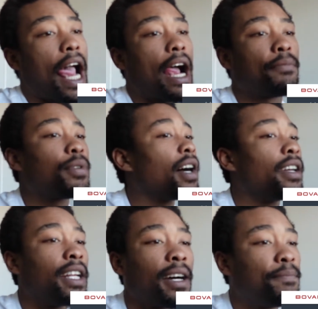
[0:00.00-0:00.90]
I'm
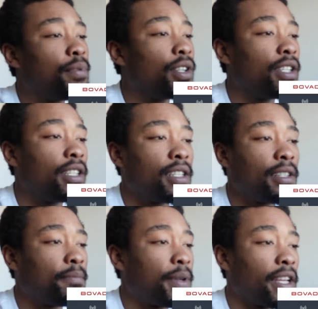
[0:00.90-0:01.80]
probably not putting
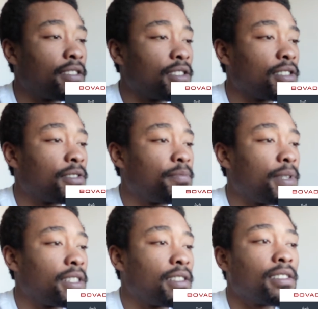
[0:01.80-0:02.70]
the
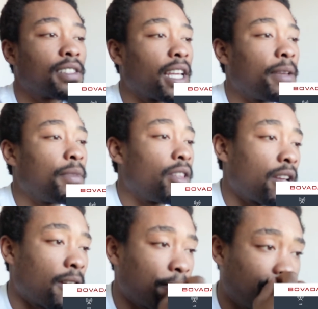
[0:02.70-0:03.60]
Pacers-Pistons game in there.